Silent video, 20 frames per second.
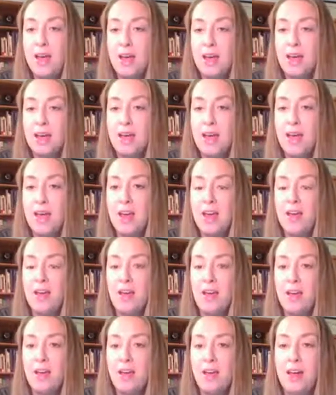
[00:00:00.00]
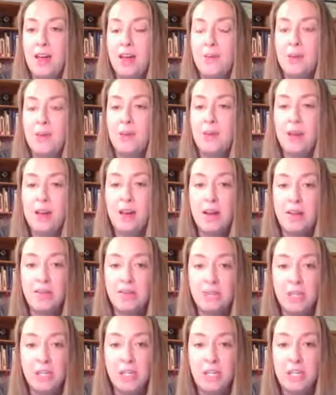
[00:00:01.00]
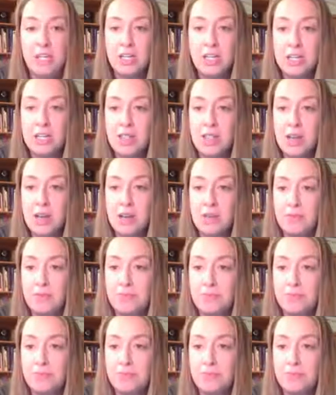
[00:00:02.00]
adding that. They've been on it for years now.